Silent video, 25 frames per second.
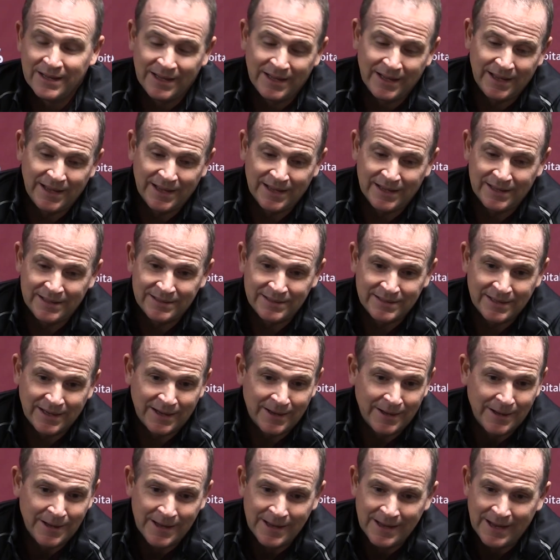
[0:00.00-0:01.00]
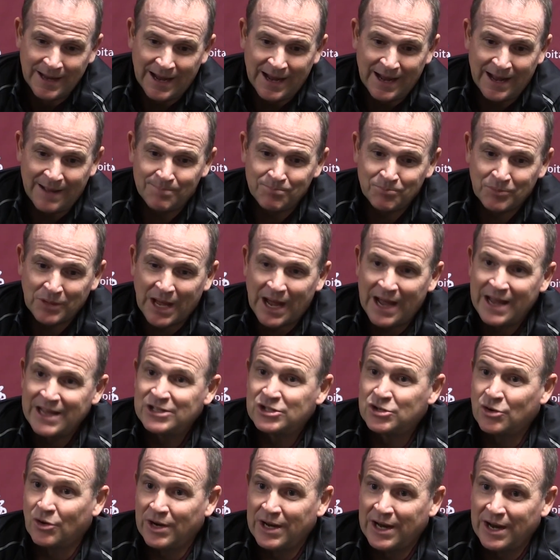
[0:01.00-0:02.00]
and I
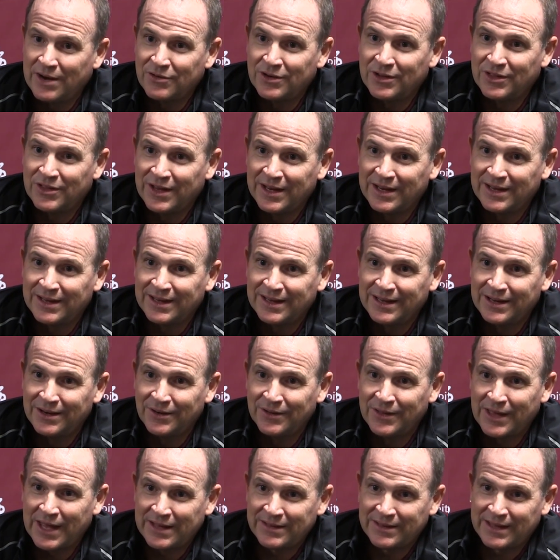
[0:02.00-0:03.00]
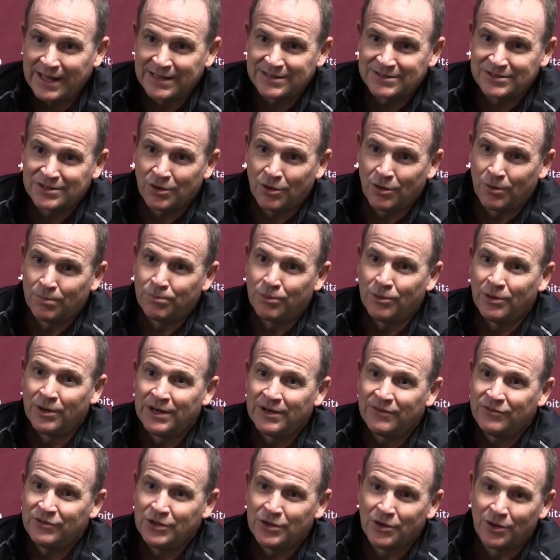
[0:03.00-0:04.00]
enjoy everything. You know, that's the whole
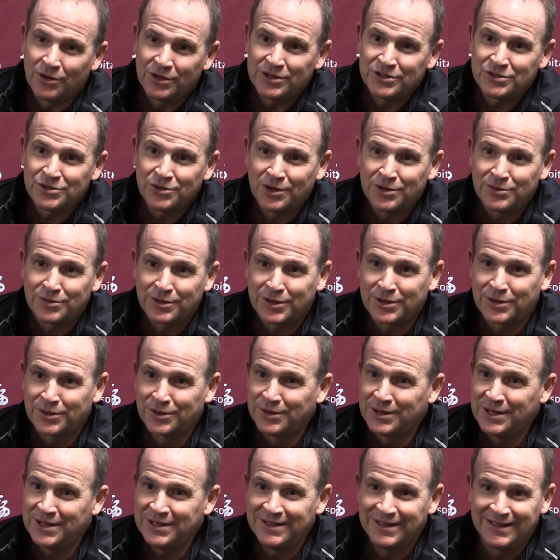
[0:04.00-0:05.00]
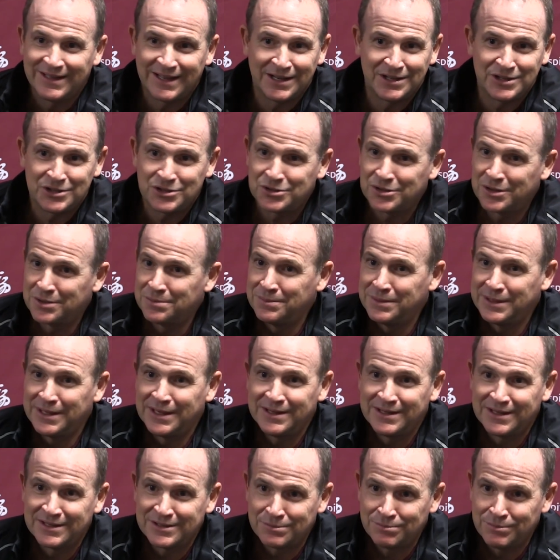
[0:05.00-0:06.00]
point. If you don't enjoy recruiting, then you shouldn't be
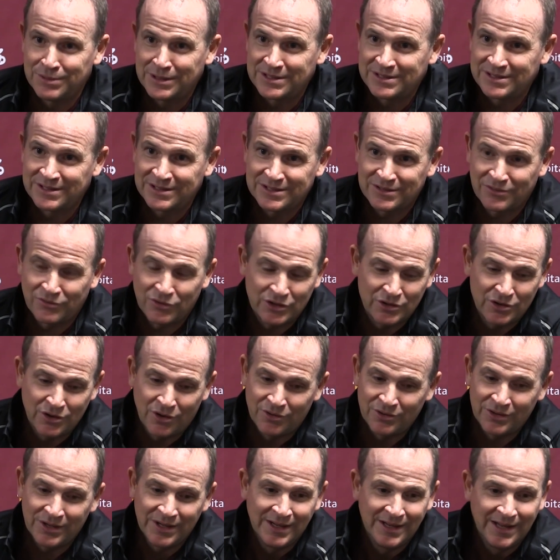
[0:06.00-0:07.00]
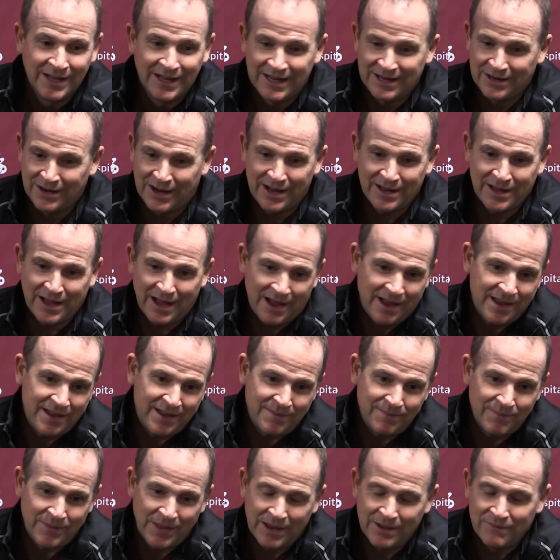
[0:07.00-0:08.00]
in this business. If you don't, you know,
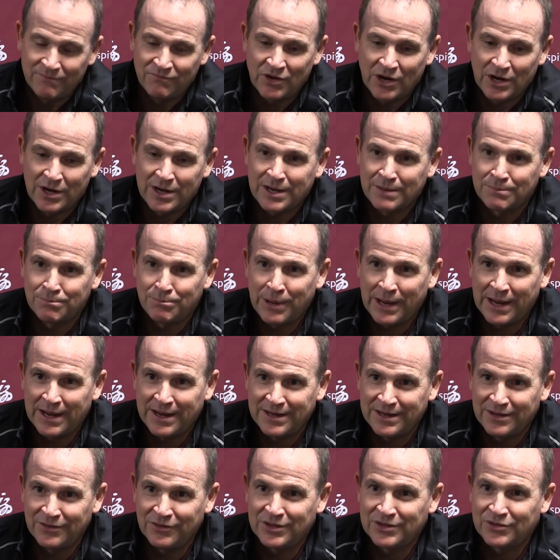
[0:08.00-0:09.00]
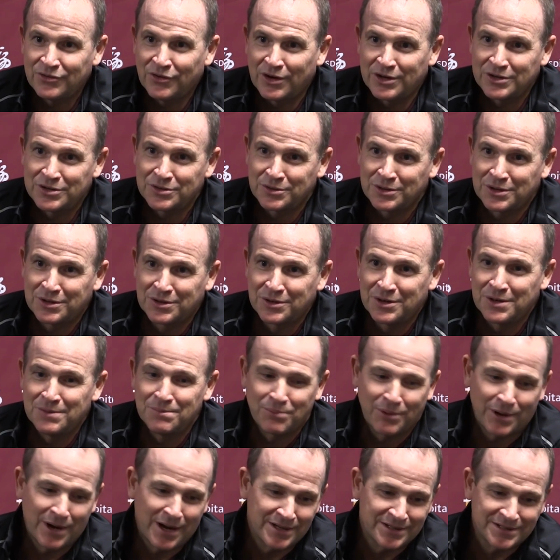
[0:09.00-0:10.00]
I am very competitive as far as the recruiting
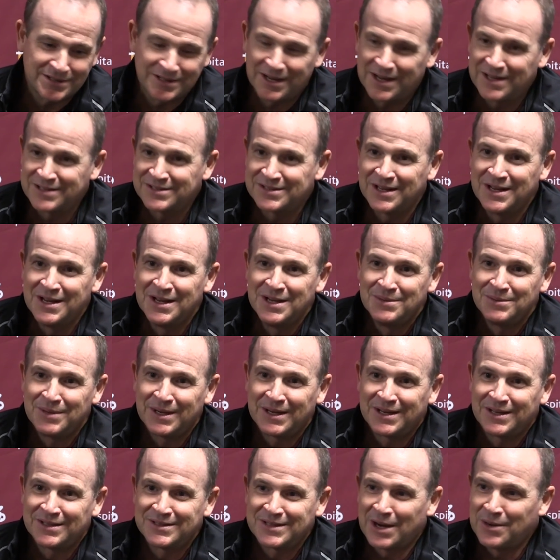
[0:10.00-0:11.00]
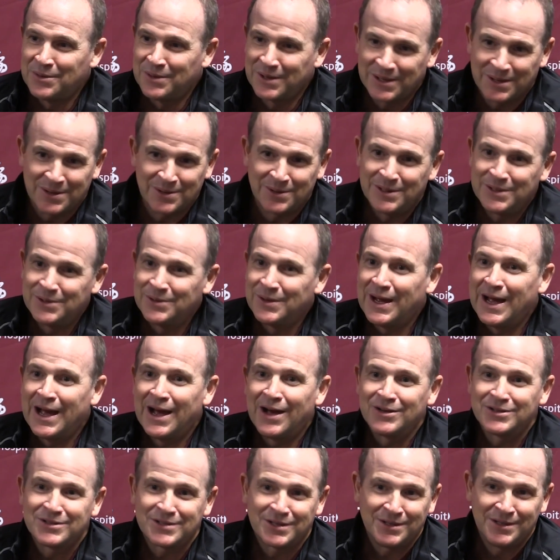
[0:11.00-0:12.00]
process because I want to go into a
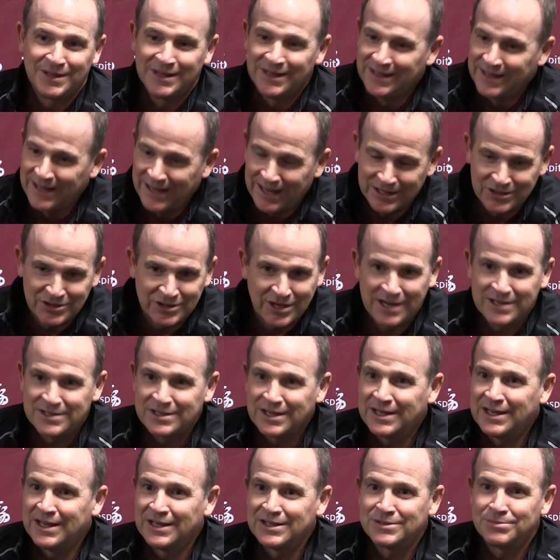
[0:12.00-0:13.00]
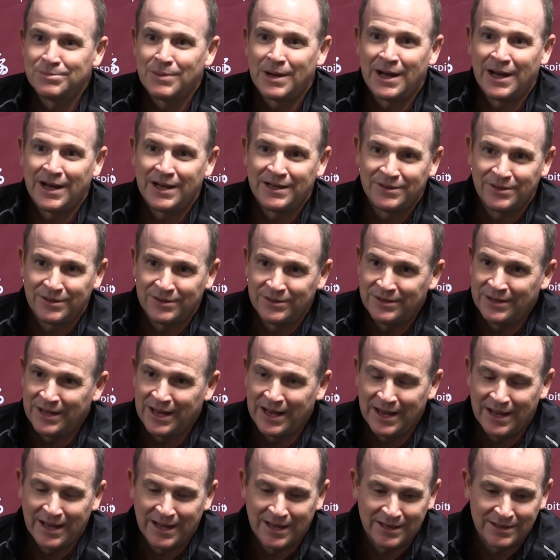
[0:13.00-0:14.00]
house and change a kid's mind
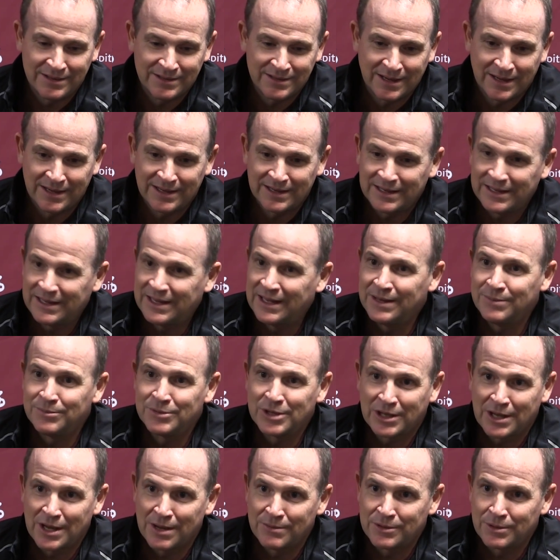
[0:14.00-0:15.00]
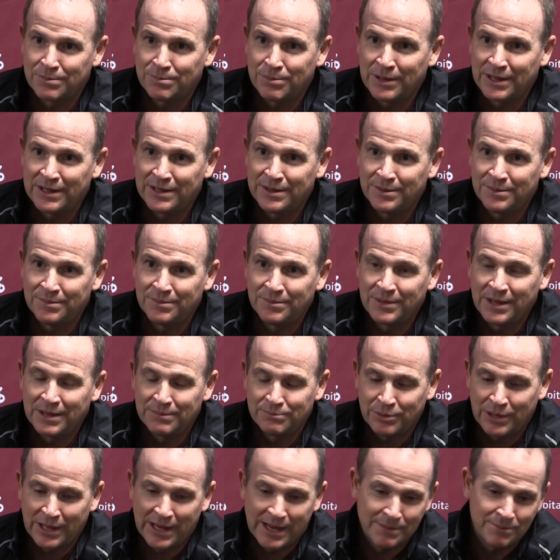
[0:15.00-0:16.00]
and get him to come to play to
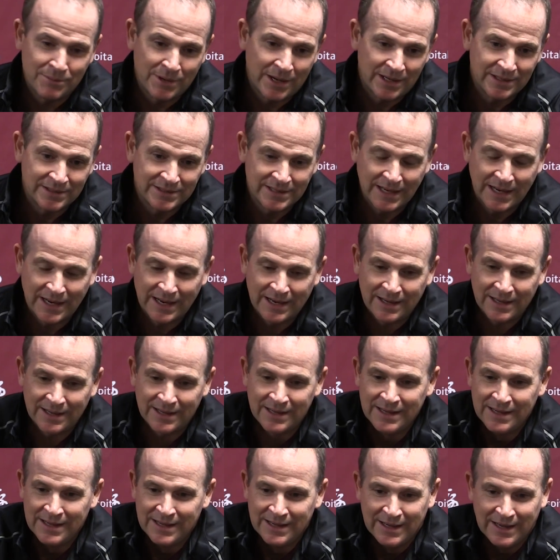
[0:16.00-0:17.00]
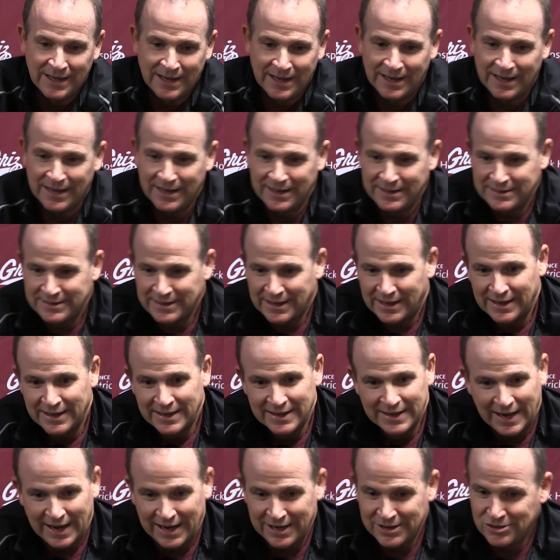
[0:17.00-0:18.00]
play at Montana, and
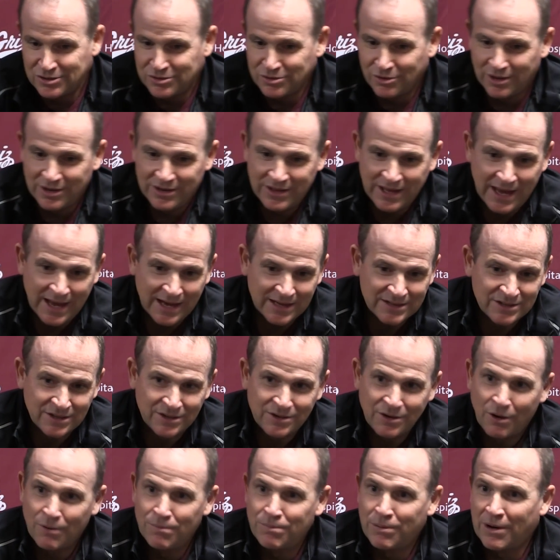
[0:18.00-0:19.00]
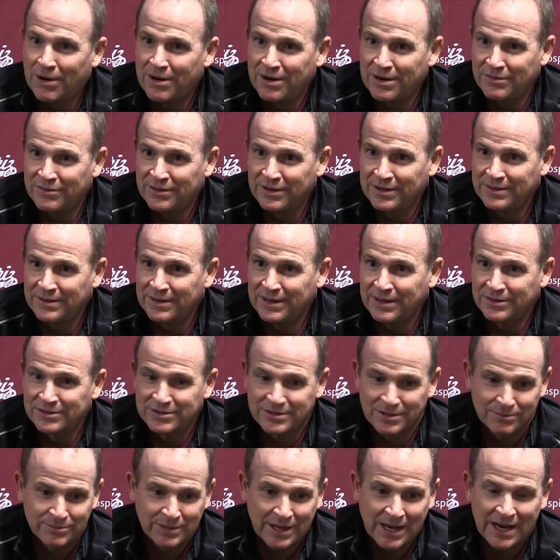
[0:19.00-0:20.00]
I enjoy the X and O part of it. You know,
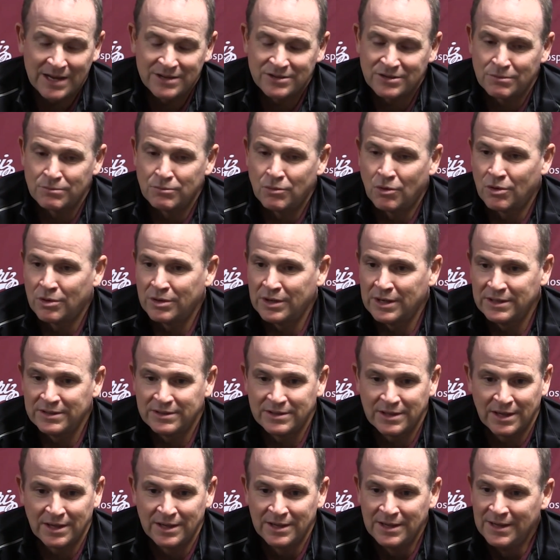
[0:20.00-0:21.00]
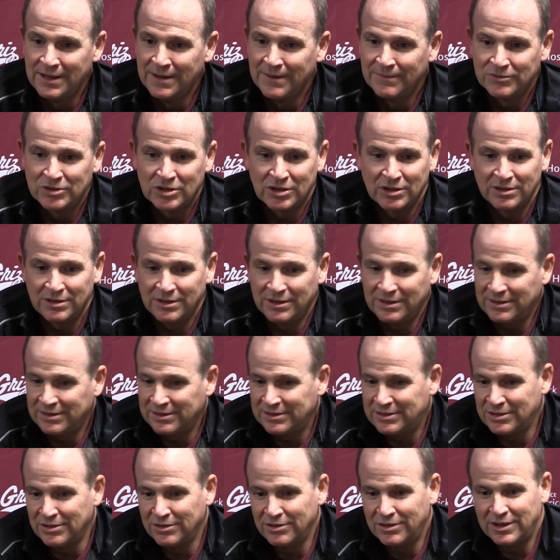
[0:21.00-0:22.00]
some guys are more into
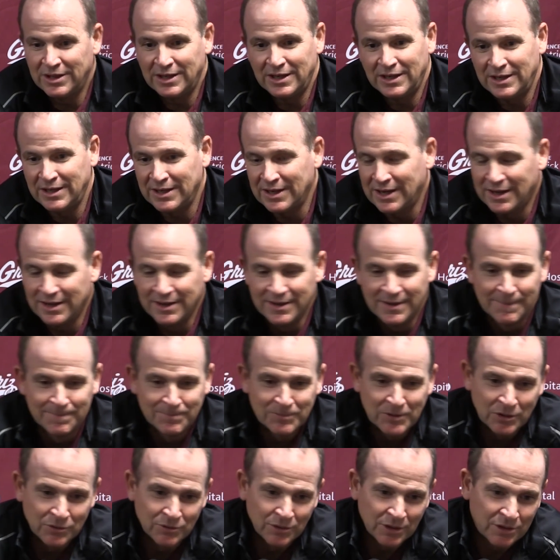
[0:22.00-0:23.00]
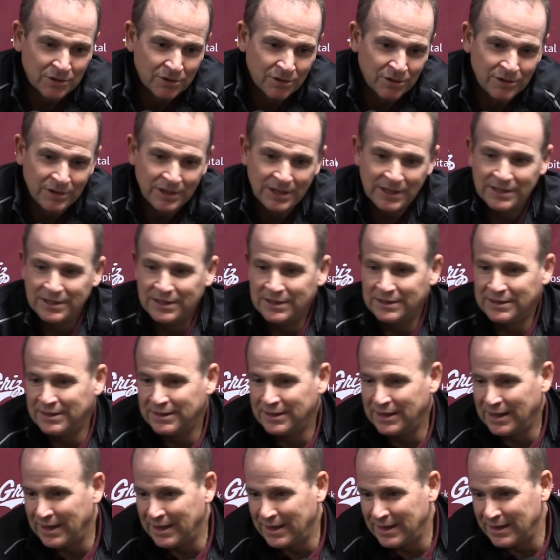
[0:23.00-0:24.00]
the recruiting
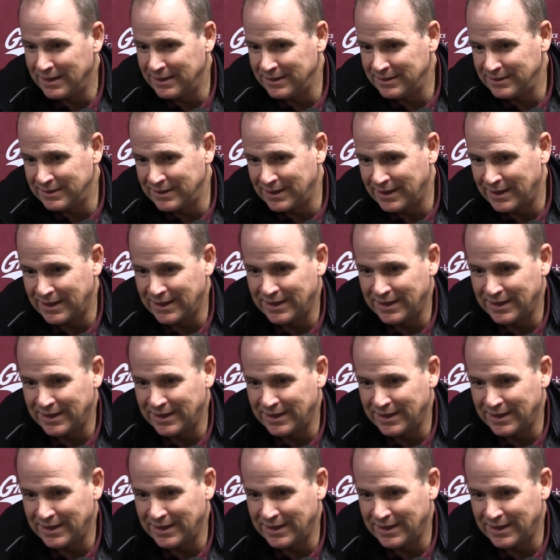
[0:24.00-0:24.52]
and